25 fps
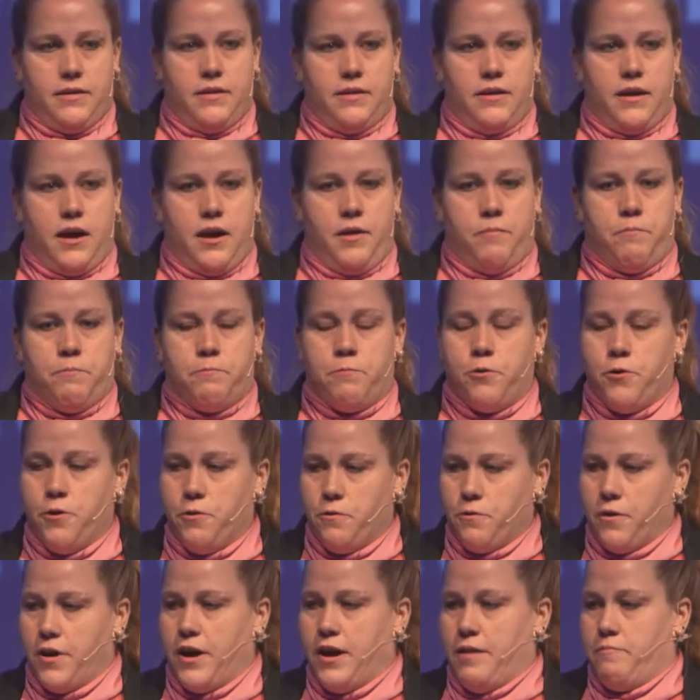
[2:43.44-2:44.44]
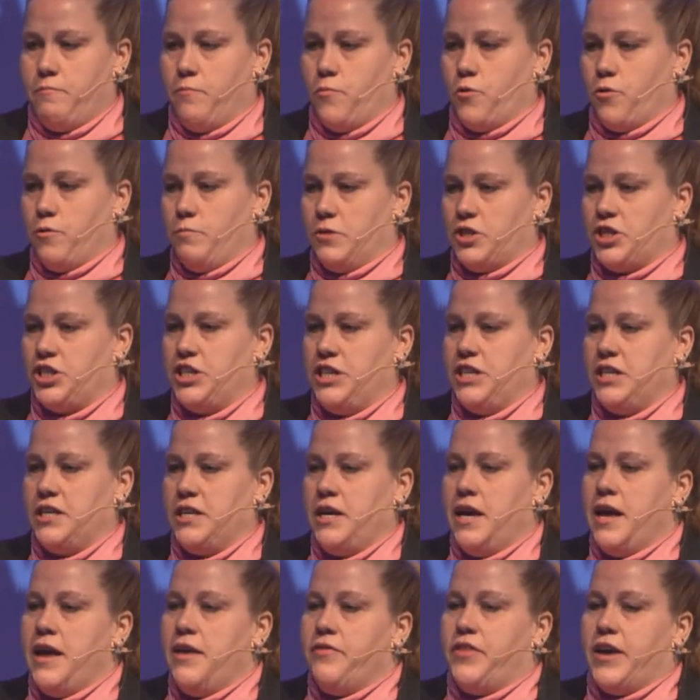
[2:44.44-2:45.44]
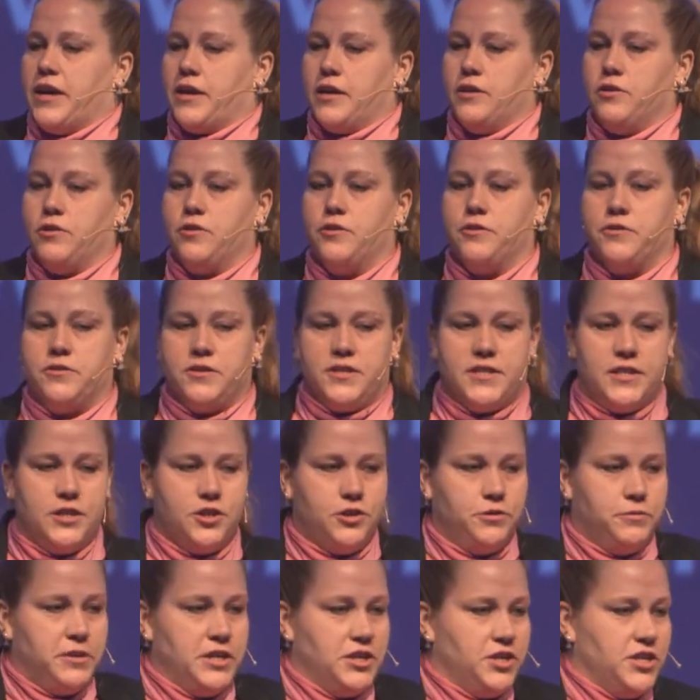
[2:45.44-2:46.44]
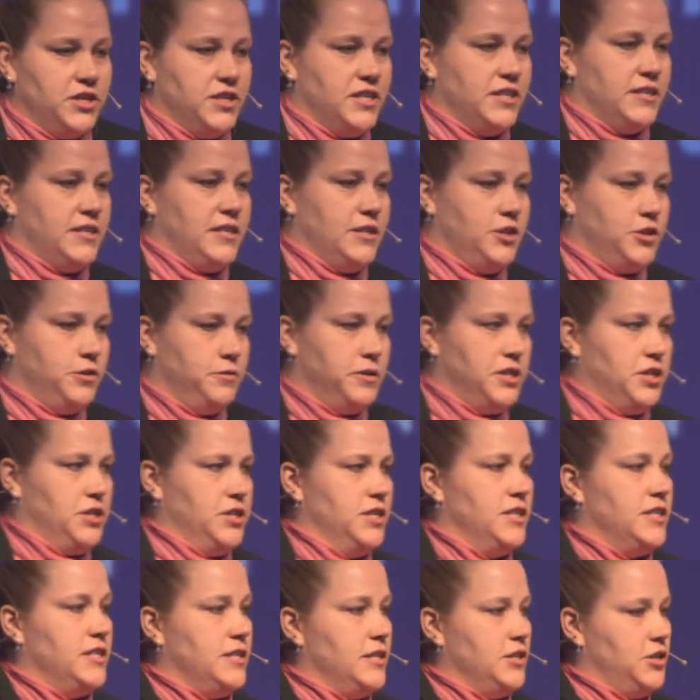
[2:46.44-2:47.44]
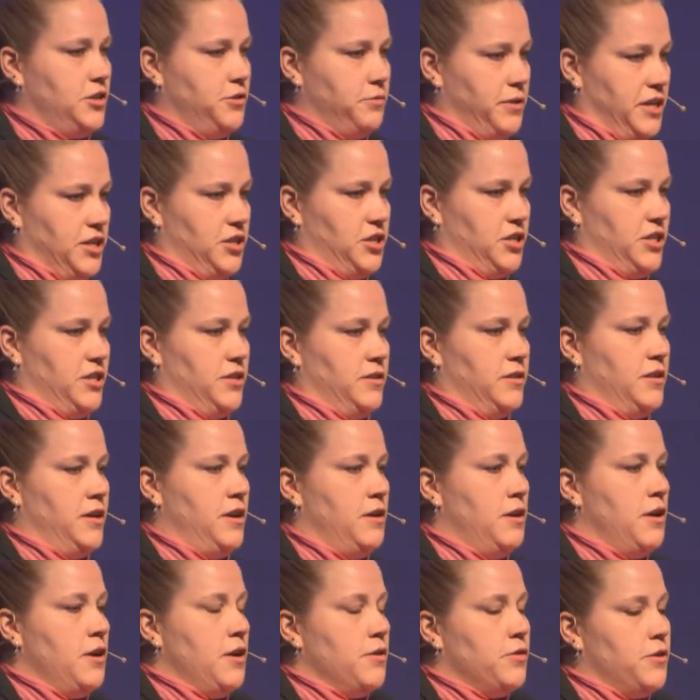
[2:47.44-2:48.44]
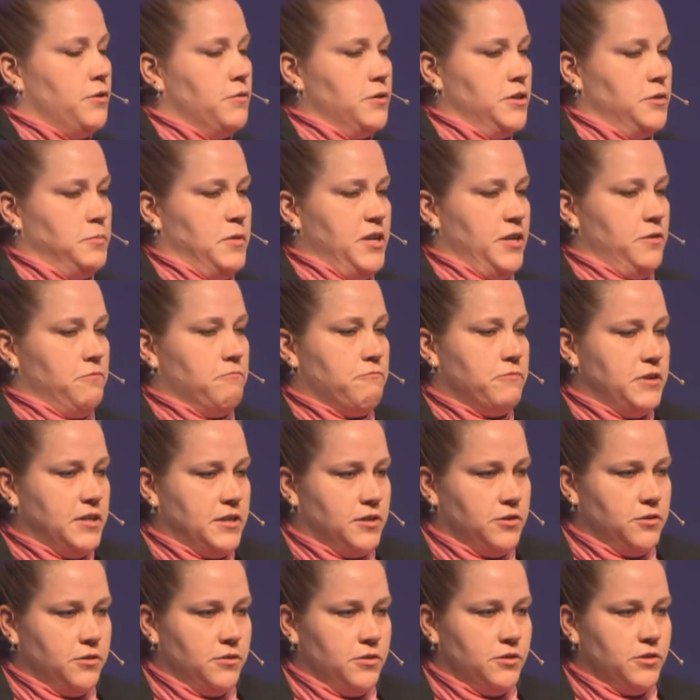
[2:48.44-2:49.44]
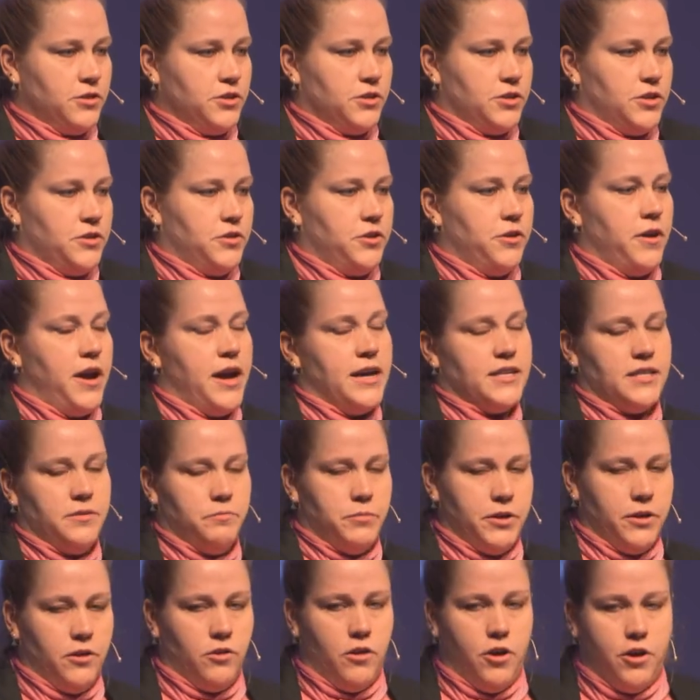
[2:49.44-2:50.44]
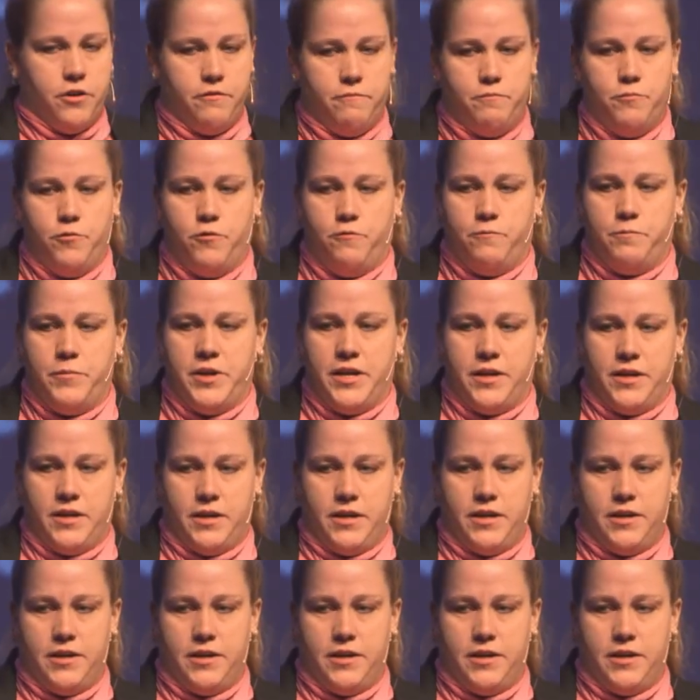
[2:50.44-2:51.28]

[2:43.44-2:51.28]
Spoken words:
a program or a machine that can learn situation to situation to situation, though is being researched, there hasn't been a lot of movement.